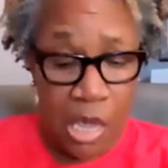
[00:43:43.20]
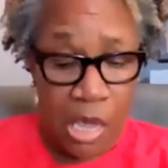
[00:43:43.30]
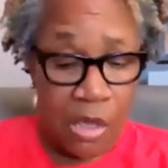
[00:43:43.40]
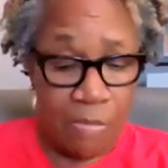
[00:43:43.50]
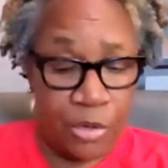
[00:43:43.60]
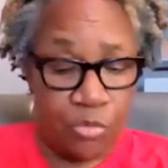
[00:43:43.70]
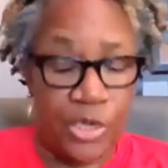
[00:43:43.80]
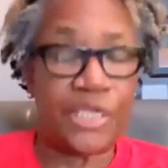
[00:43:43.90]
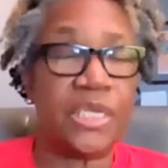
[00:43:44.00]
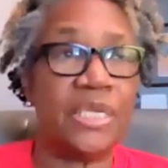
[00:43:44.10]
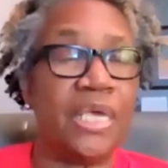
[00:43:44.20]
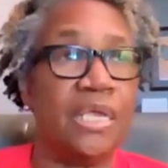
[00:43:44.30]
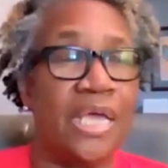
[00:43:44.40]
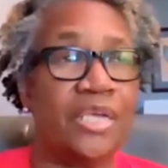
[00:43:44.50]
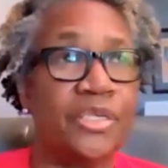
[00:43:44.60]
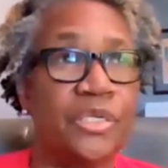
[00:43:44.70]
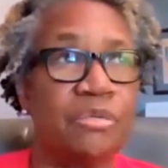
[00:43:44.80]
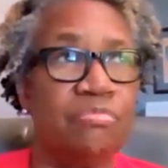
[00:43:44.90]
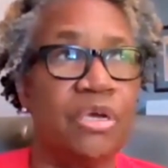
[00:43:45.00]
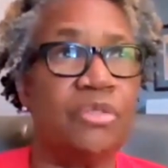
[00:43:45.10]
Uh, but recently,
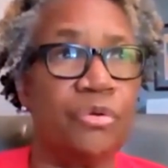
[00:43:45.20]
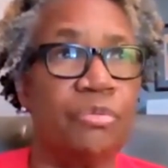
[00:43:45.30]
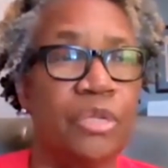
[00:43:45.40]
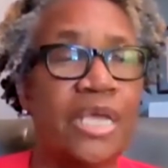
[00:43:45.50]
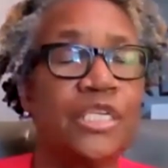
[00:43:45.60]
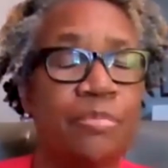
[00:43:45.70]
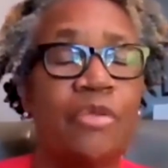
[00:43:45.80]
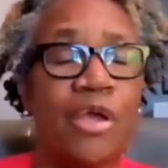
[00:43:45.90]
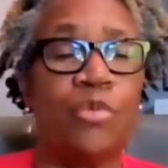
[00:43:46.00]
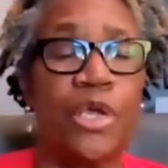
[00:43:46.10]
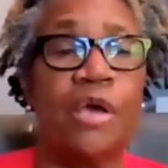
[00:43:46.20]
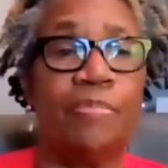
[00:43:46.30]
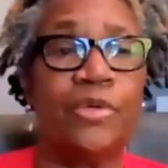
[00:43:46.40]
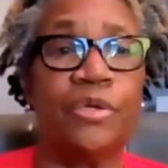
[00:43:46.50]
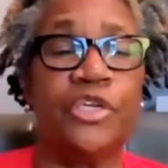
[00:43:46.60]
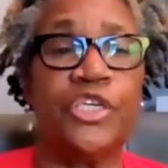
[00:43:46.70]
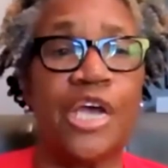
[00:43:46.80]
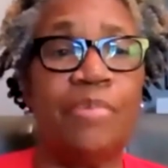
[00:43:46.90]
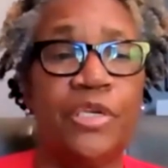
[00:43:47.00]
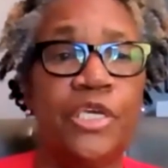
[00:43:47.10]
last month or last month, I re-upped the
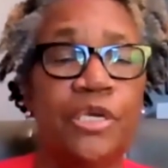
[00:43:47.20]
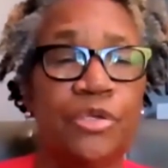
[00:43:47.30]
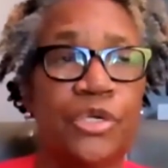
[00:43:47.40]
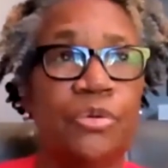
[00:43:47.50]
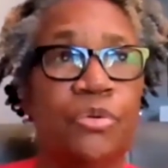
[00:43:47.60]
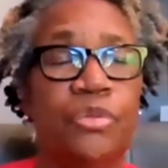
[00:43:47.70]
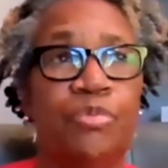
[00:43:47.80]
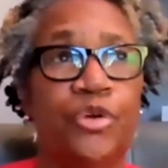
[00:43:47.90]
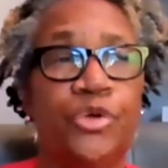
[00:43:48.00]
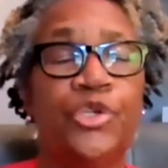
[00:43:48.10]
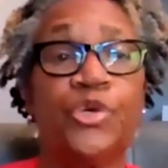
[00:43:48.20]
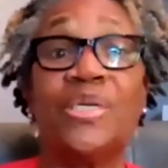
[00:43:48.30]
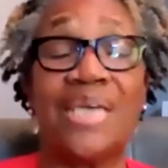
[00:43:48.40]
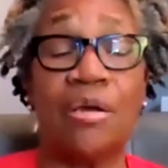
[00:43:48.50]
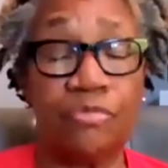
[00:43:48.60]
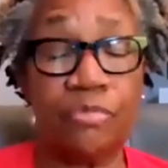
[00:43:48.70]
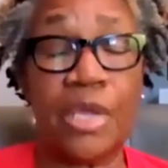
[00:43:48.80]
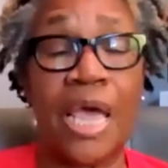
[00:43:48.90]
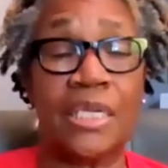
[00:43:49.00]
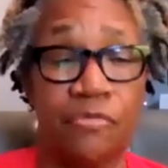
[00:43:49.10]
shopping deal. So the producer is out
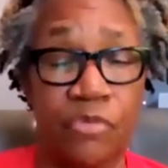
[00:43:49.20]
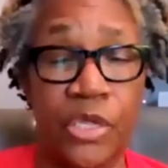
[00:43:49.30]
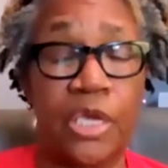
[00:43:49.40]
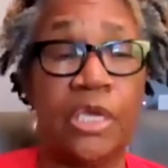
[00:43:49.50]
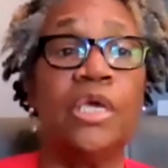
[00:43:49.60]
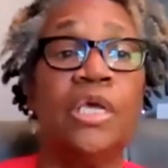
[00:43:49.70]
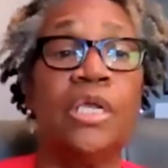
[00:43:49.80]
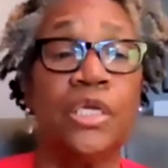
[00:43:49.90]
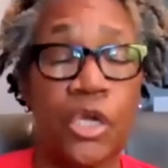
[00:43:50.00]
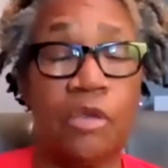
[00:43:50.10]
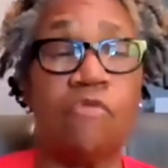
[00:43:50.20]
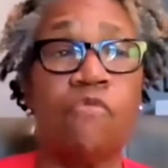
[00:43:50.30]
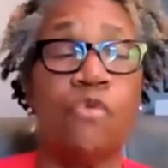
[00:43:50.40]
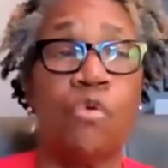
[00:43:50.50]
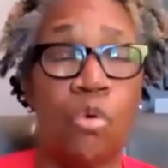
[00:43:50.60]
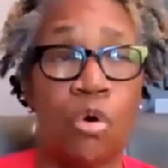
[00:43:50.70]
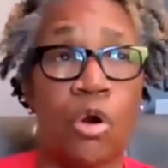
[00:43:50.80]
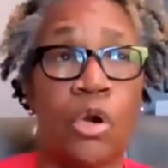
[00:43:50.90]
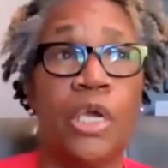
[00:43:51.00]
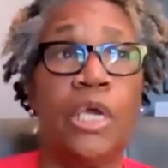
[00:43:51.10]
actively looking
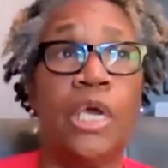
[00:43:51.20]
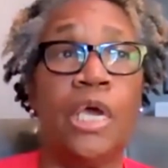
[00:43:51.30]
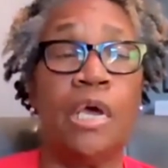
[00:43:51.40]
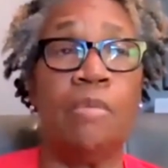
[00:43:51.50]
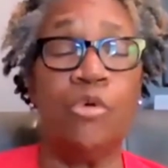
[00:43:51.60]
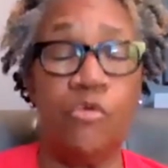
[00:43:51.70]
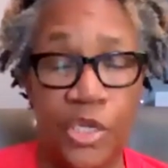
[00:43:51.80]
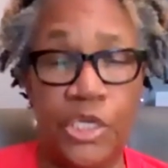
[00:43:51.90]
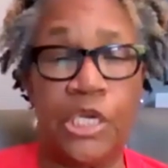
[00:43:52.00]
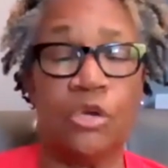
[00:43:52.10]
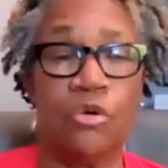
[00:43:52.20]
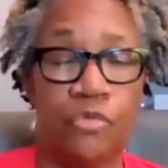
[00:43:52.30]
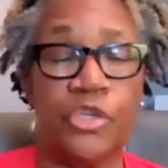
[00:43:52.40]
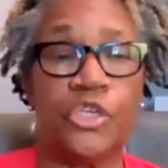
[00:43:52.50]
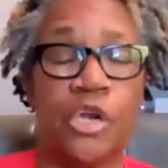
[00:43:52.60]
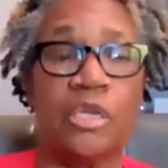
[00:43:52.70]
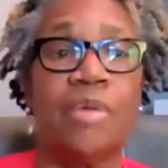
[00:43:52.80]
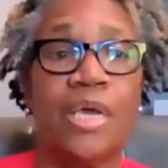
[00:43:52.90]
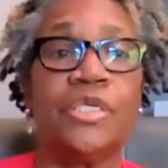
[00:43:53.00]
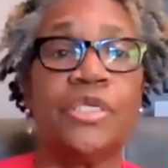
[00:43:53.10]
for a movie deal for the Charlie
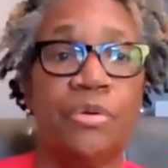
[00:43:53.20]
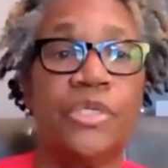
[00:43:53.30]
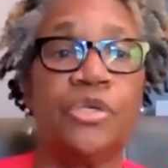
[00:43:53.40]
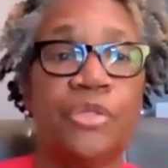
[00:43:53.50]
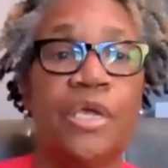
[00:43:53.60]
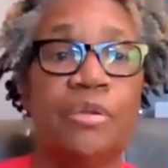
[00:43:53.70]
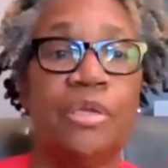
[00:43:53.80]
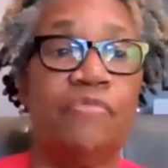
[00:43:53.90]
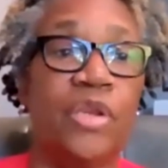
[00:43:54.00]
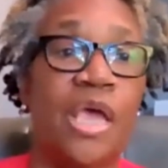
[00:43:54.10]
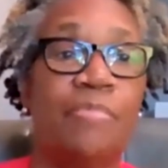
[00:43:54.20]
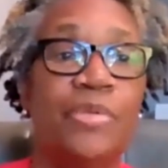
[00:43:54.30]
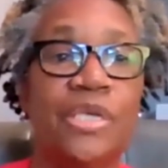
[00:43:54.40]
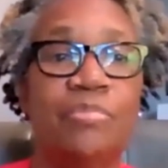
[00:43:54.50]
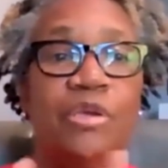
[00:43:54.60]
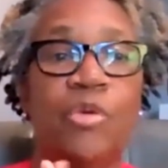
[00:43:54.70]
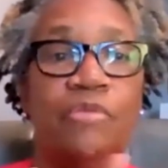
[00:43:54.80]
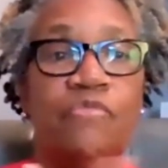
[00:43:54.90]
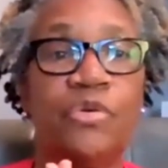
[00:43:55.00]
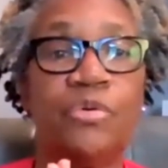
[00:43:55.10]
Mack series. So that if it happens, I'll be
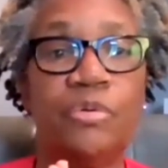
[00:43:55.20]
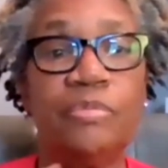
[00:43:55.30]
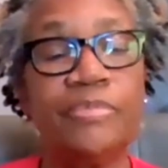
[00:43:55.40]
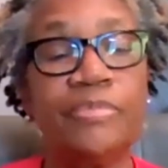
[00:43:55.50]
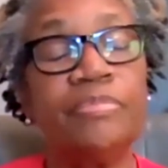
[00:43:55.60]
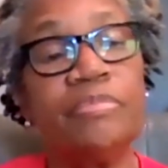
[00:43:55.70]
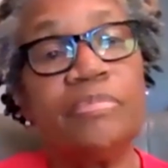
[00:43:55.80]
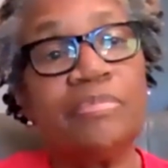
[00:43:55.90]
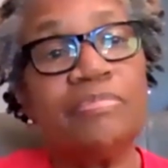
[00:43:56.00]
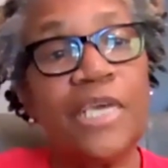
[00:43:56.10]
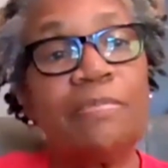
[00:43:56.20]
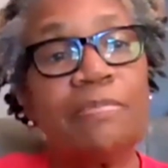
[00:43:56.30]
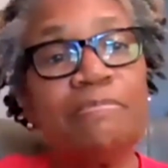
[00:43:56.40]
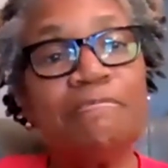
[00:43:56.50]
grateful. Yep.